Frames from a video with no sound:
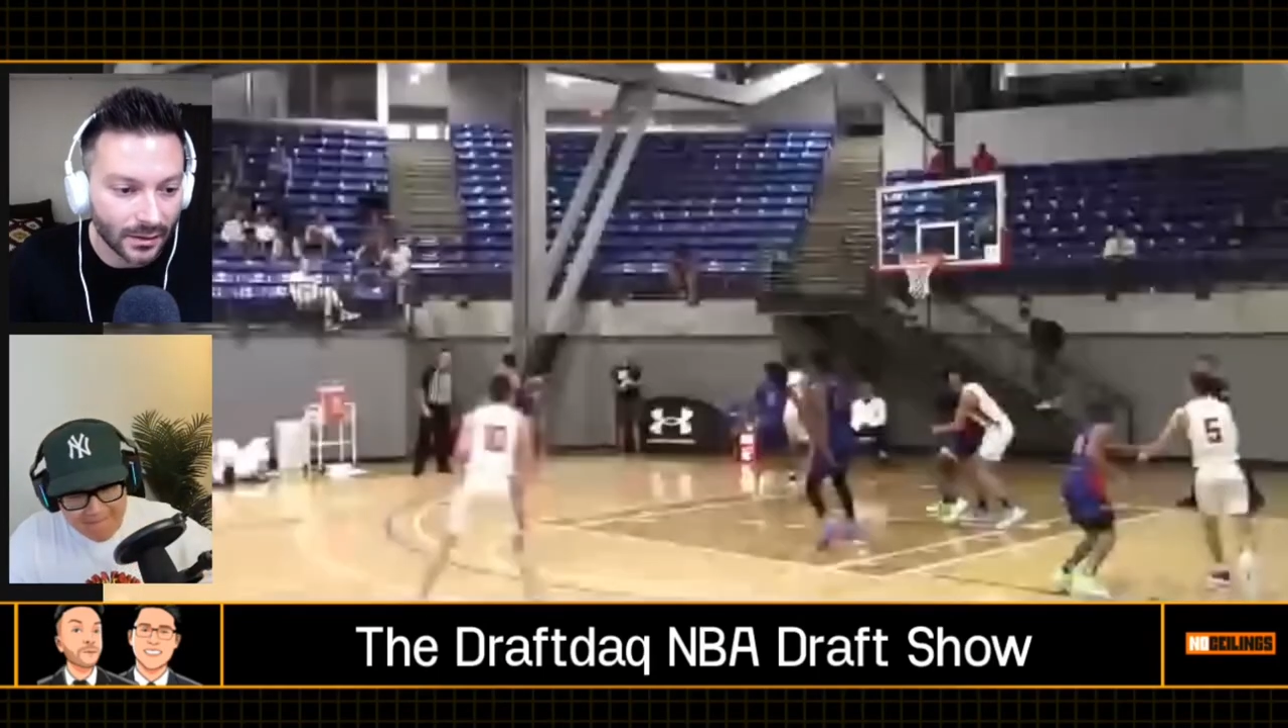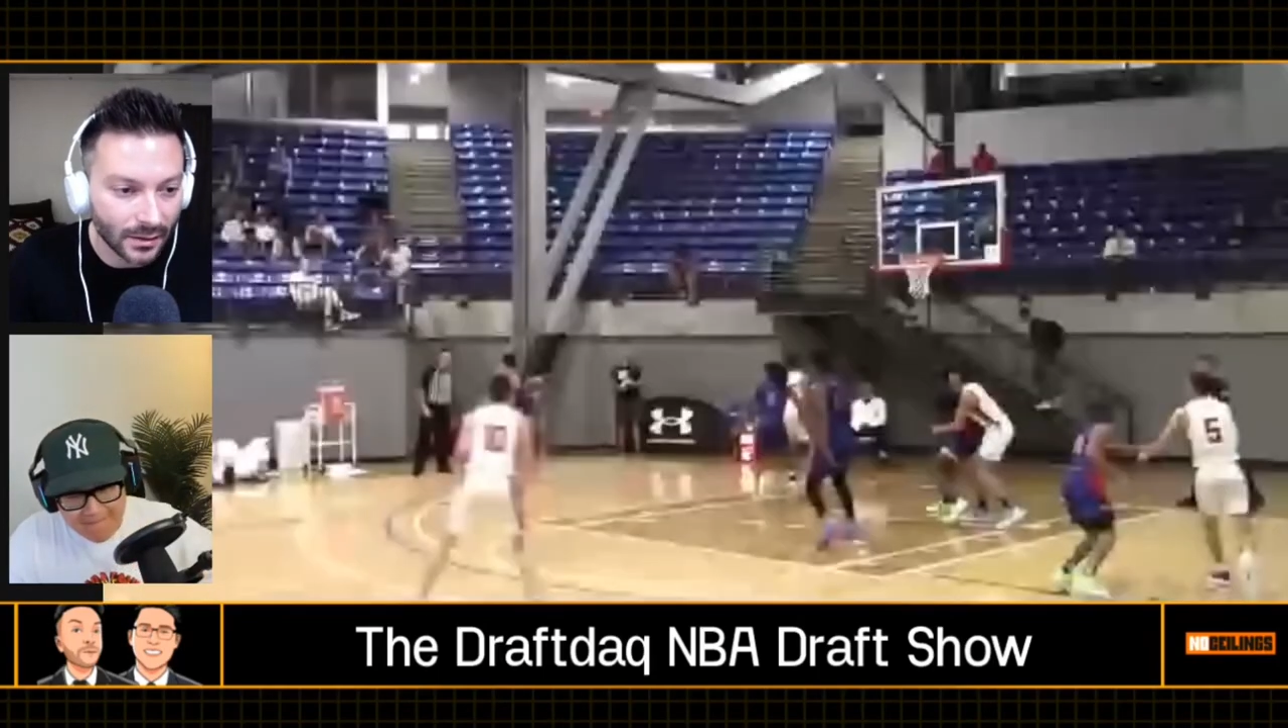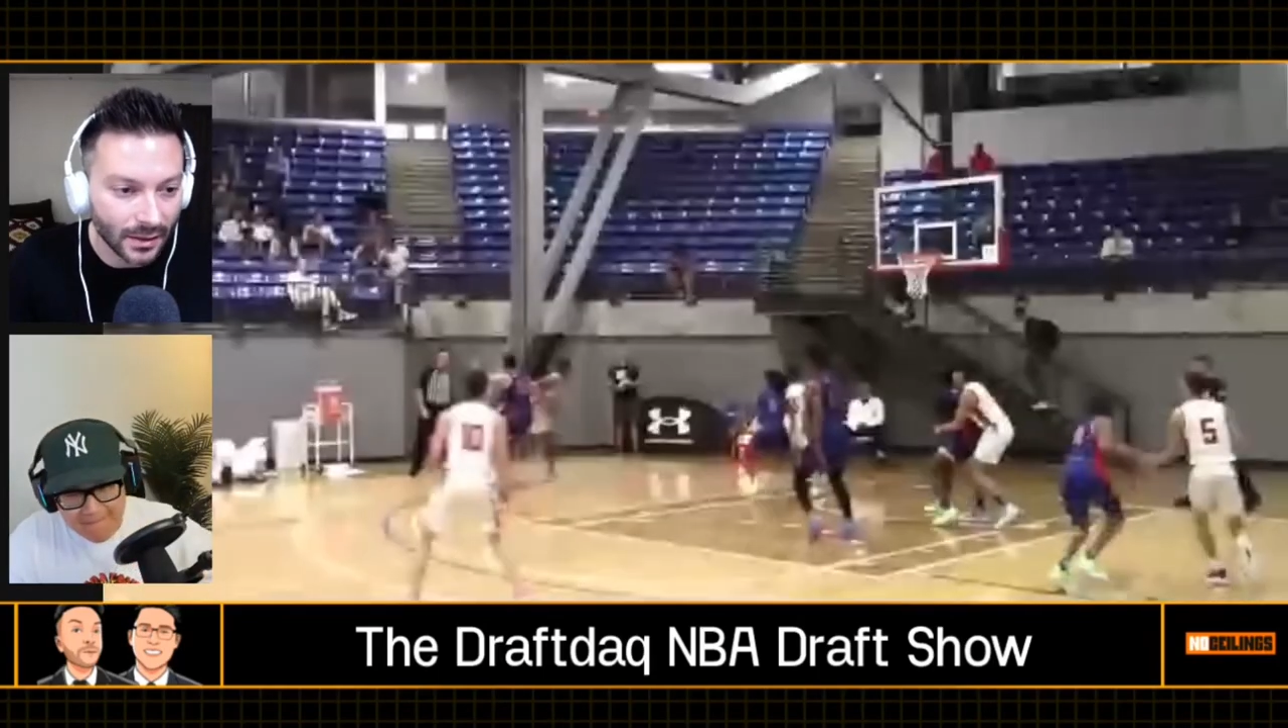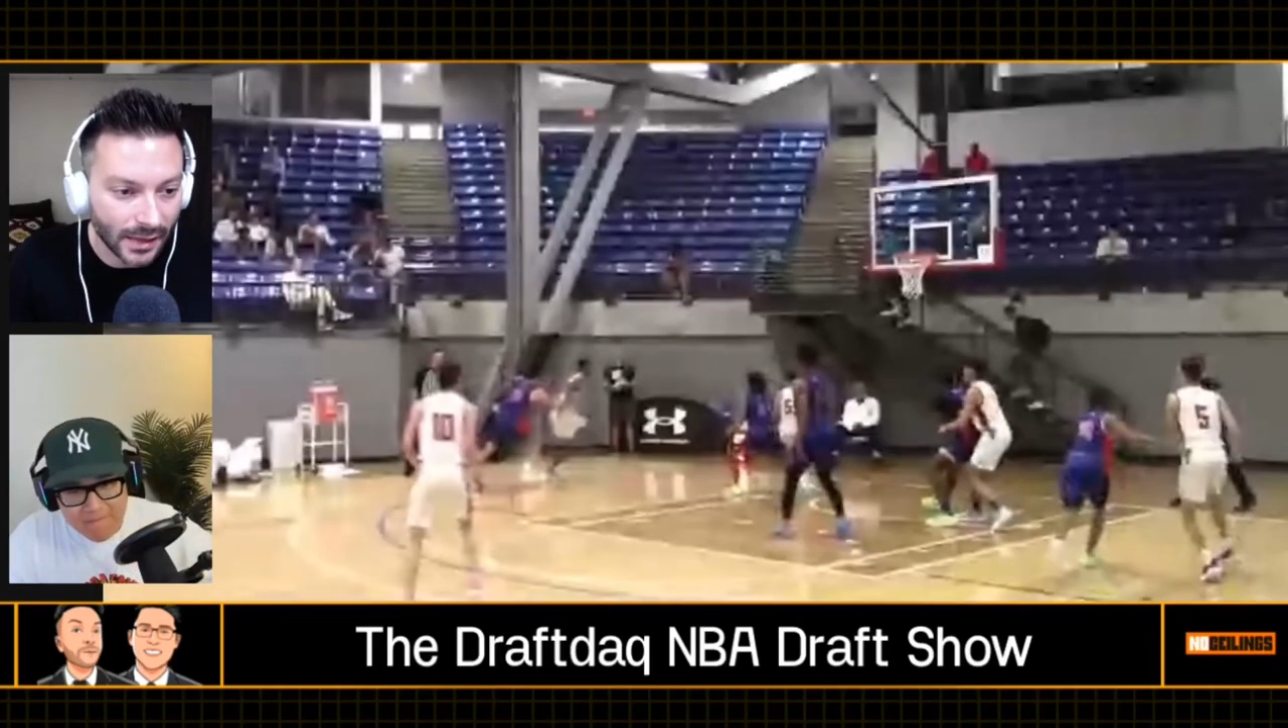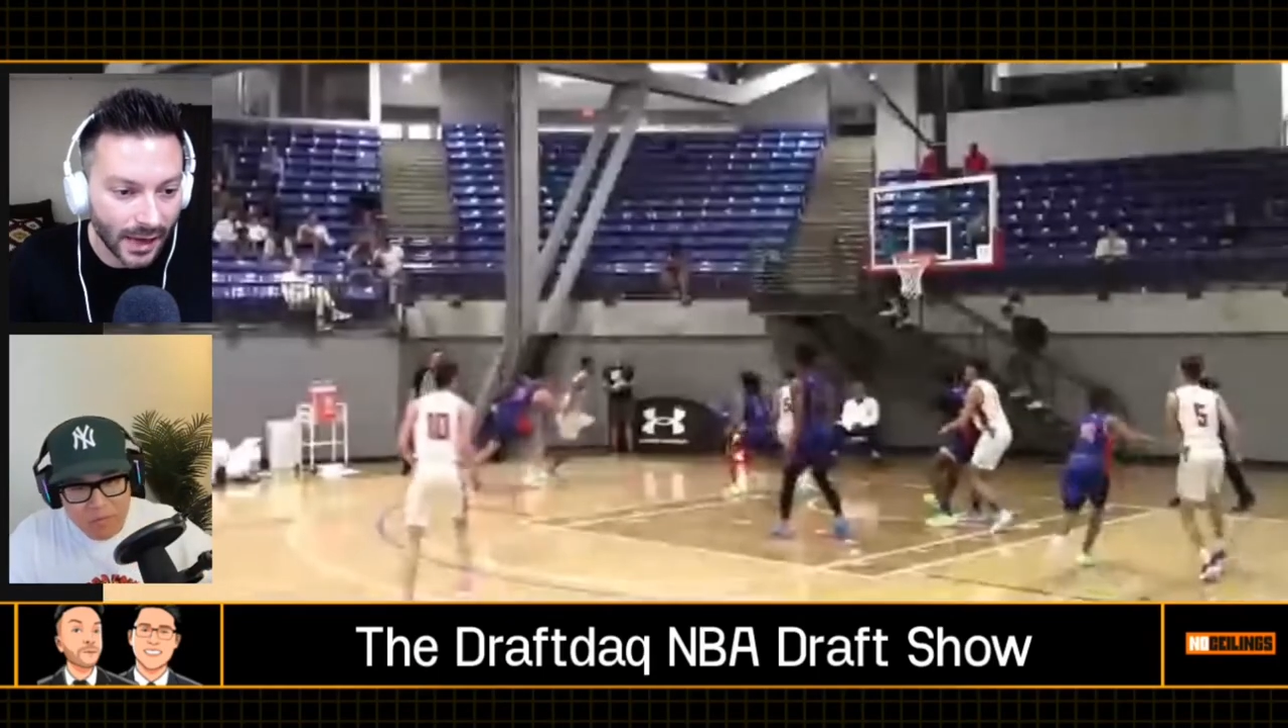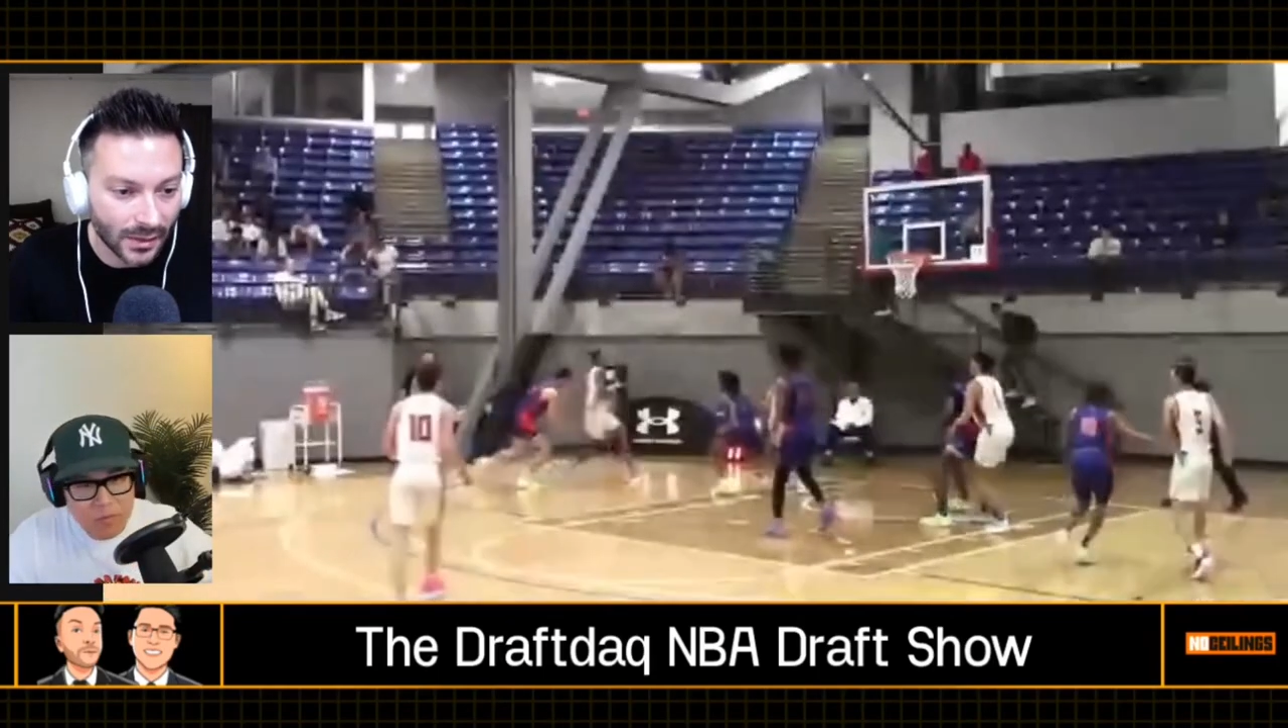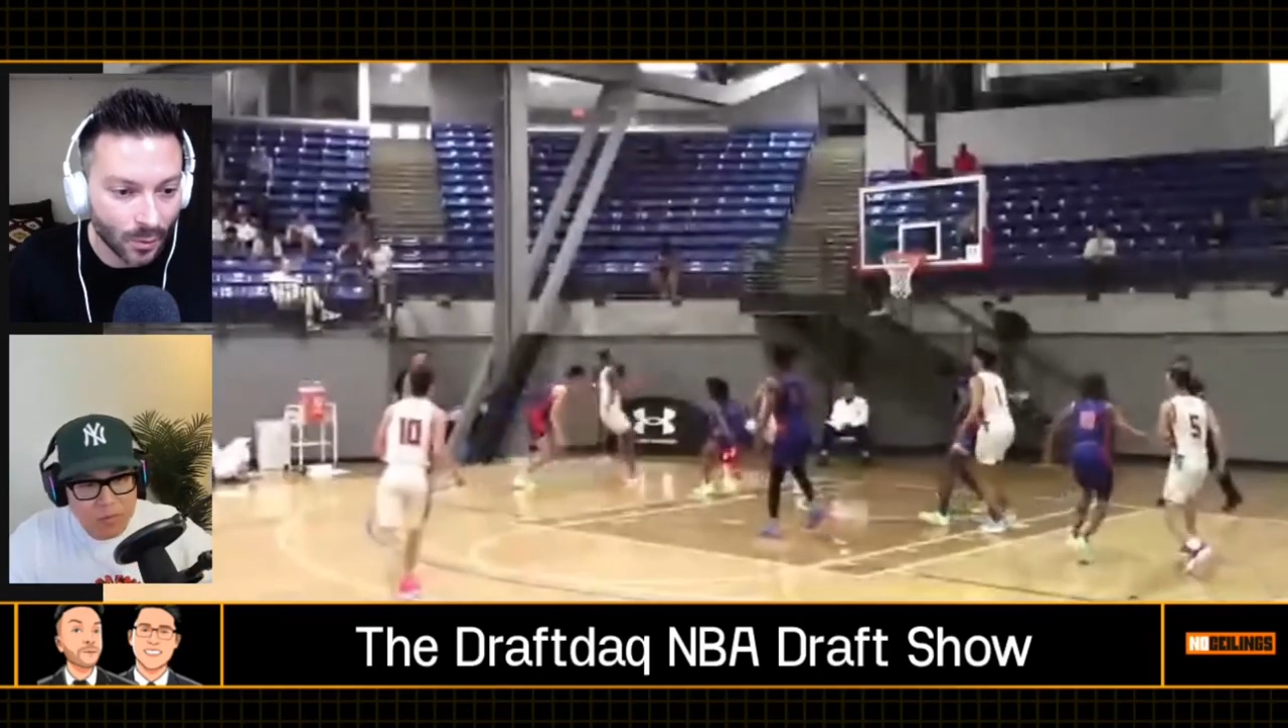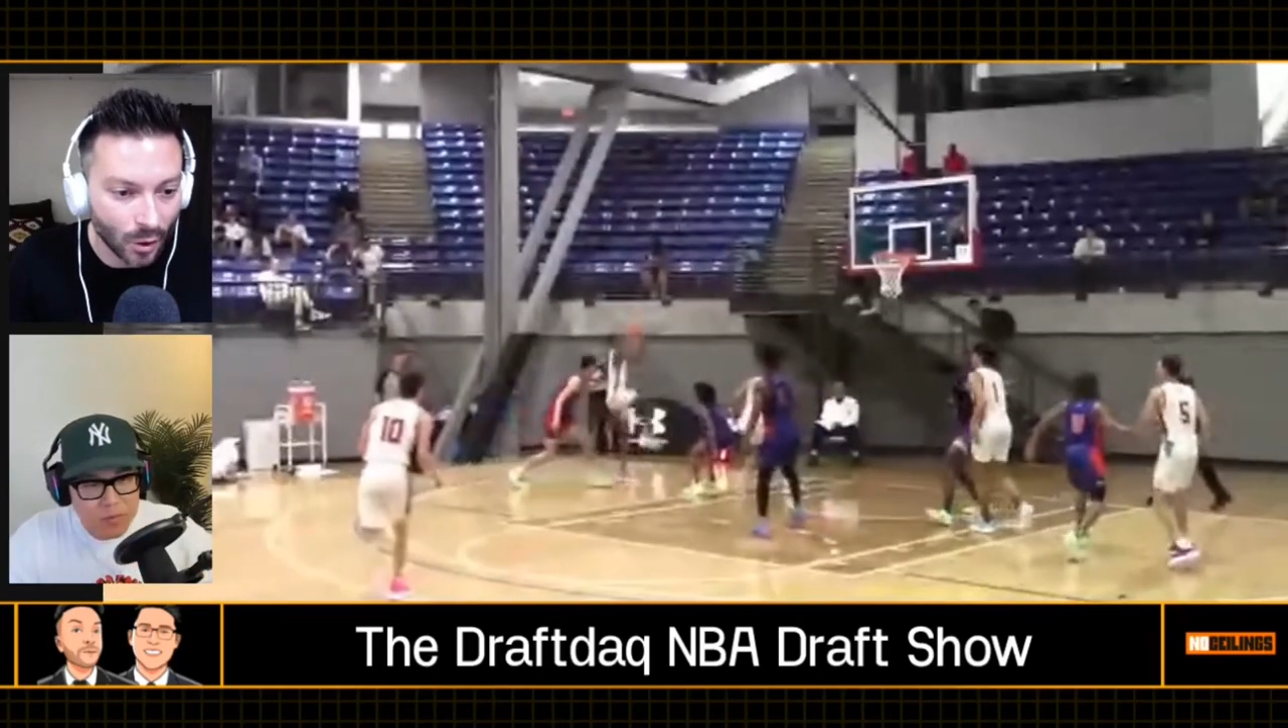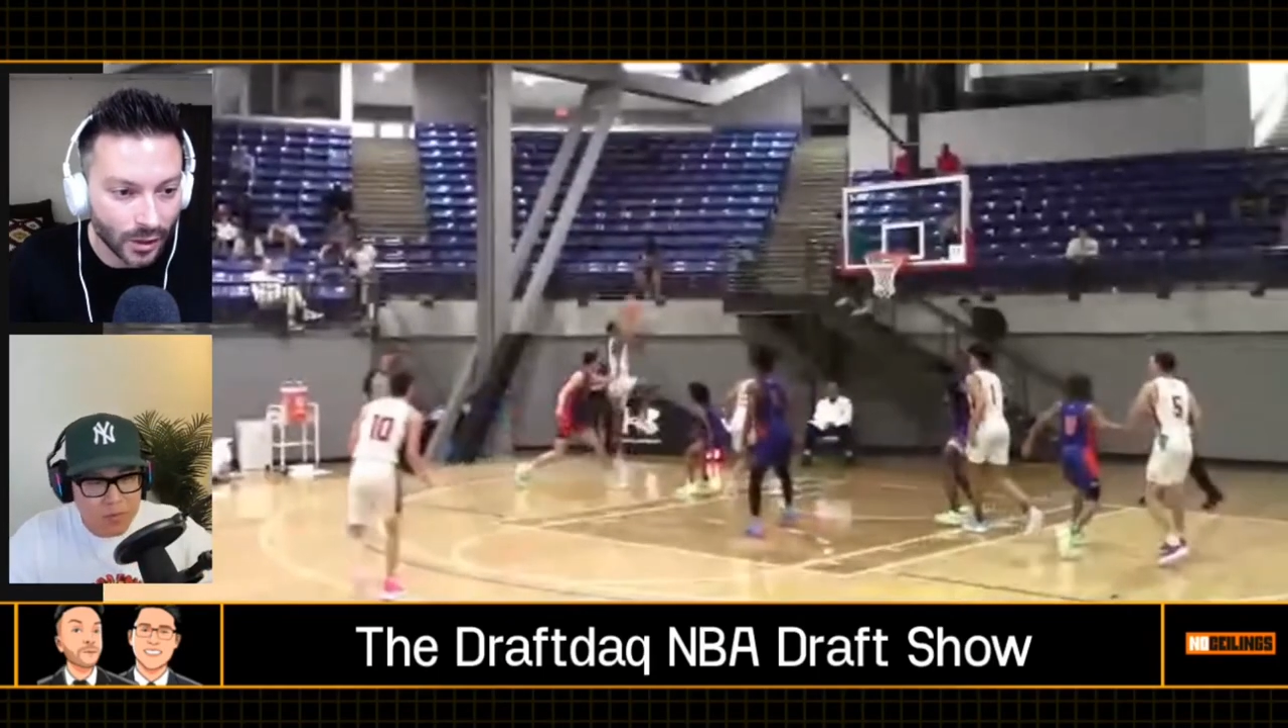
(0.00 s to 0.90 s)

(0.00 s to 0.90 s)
he's got some work